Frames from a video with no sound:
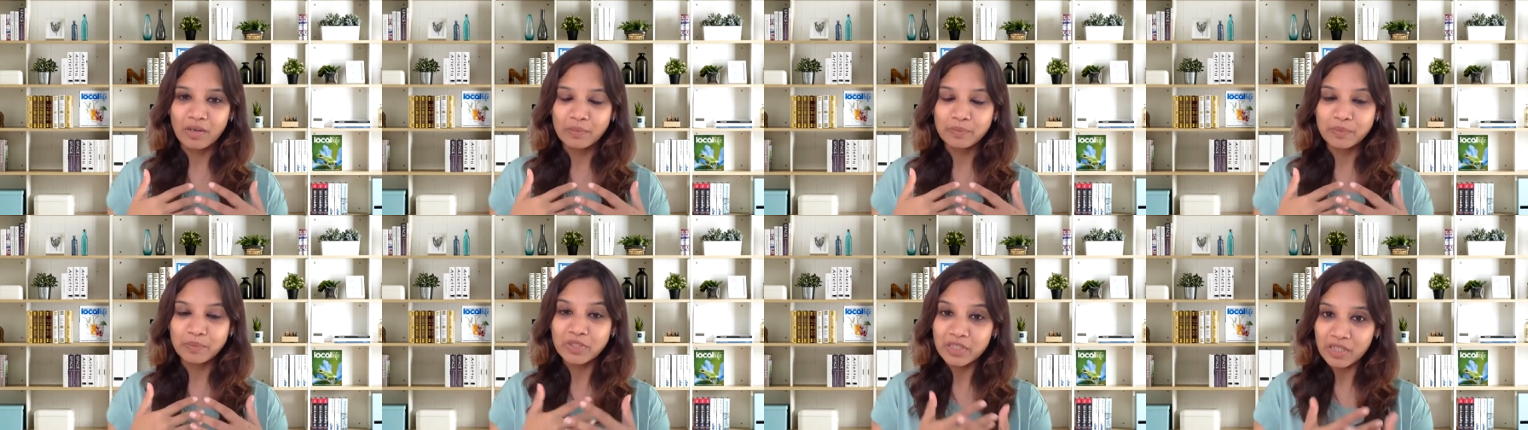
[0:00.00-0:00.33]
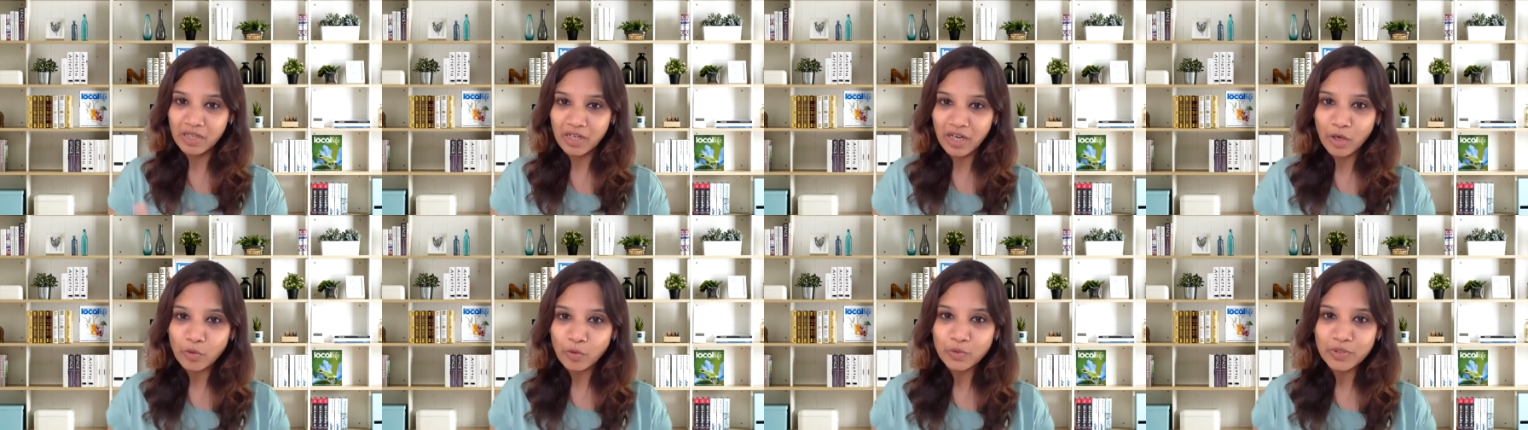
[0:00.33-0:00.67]

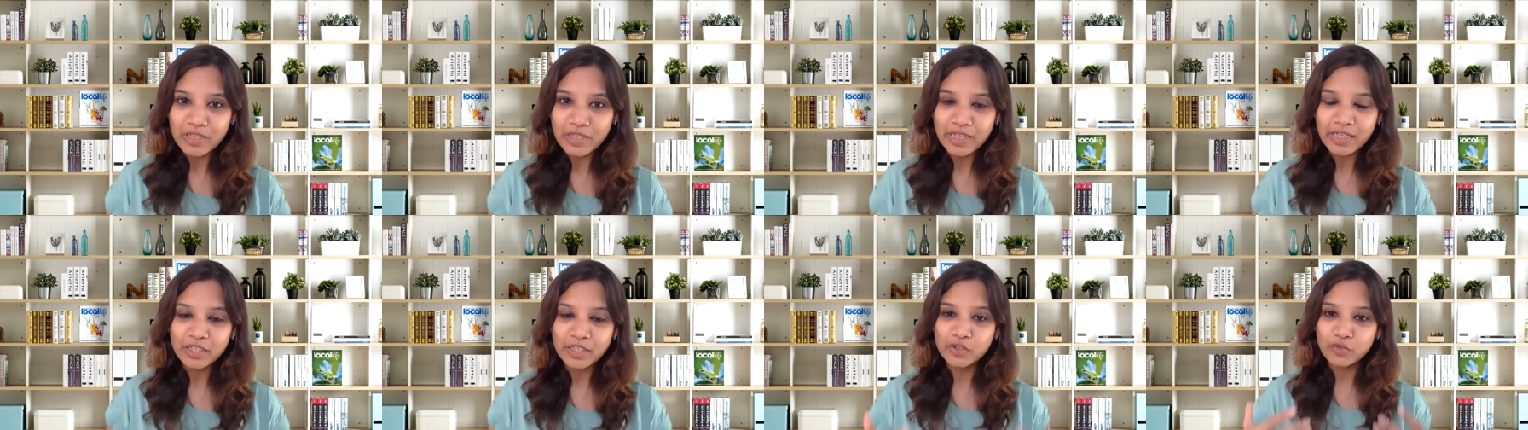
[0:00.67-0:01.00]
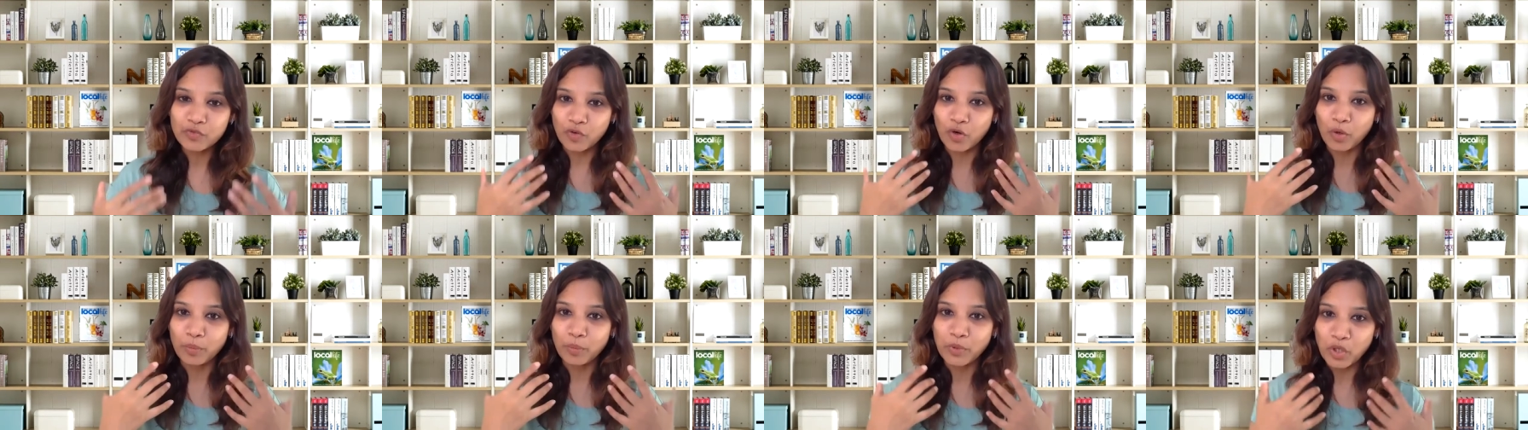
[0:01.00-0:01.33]
surroundings,
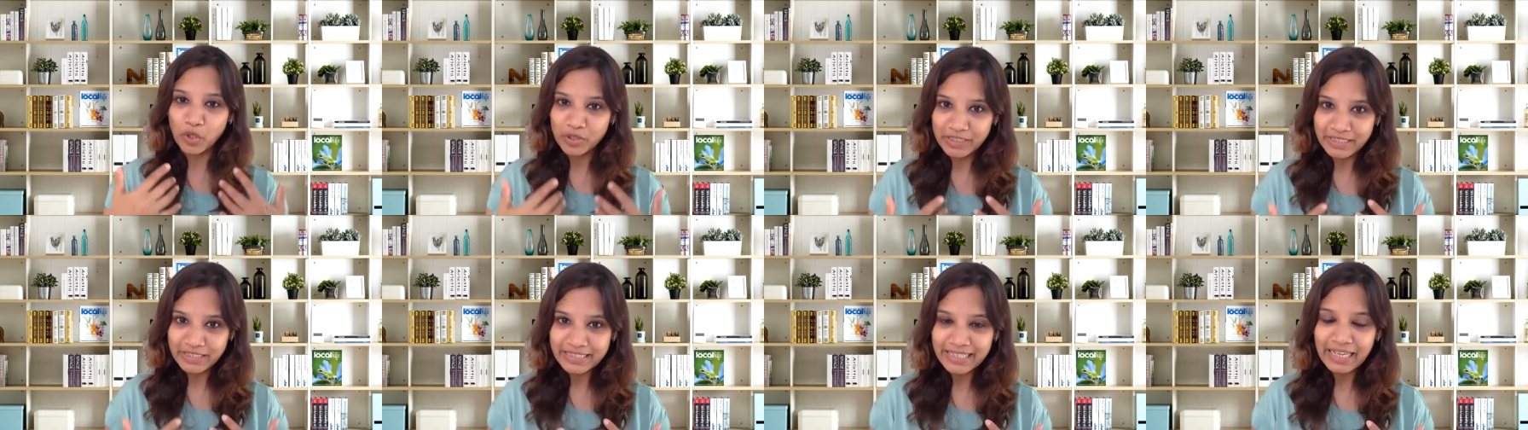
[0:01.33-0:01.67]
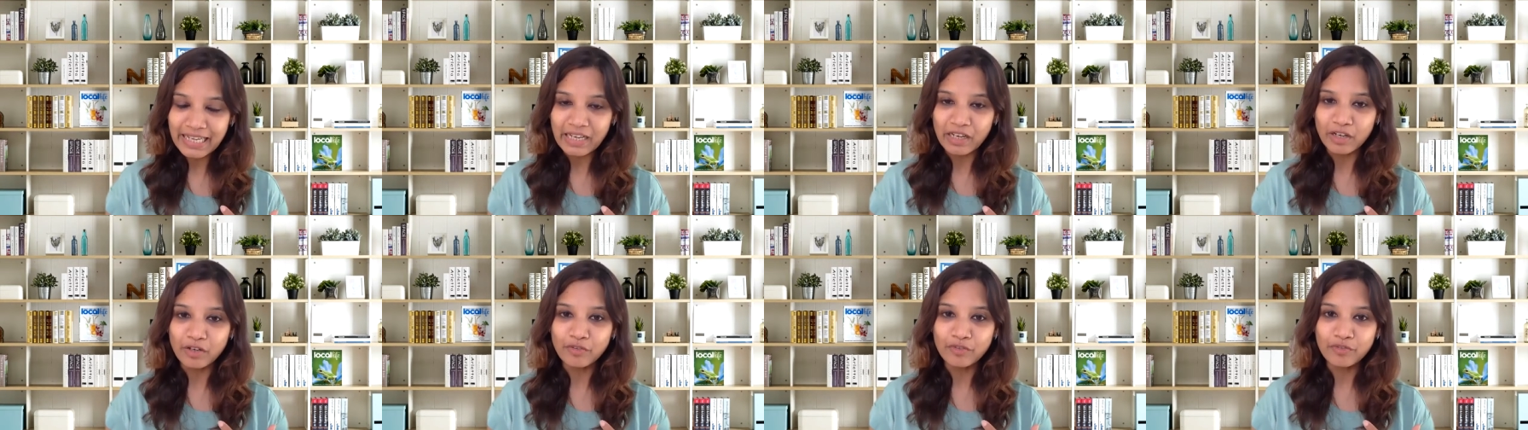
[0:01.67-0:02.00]
from
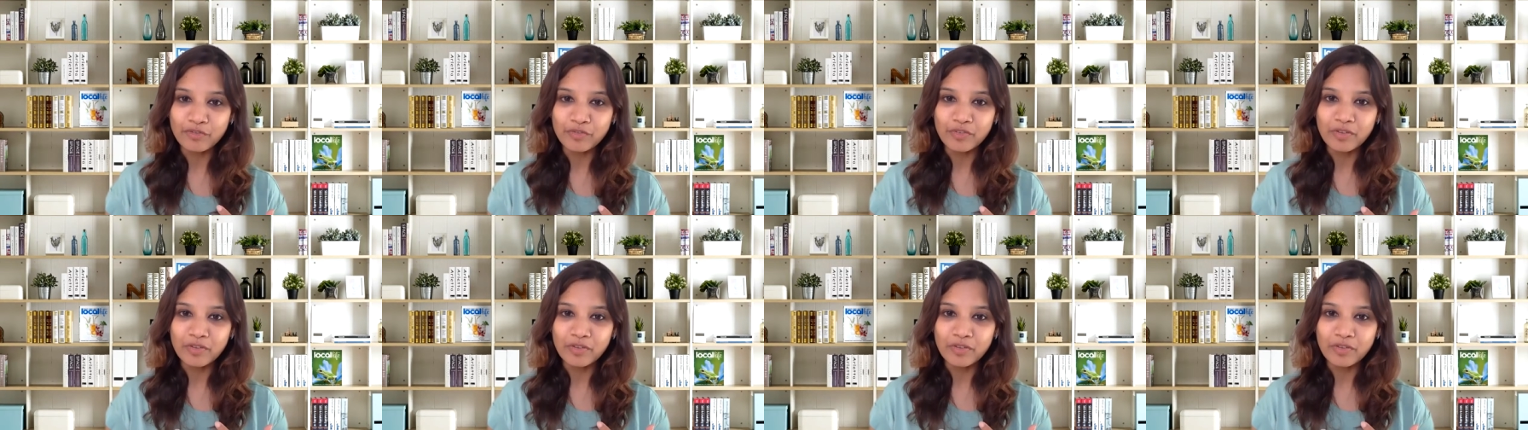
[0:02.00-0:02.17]
yourself,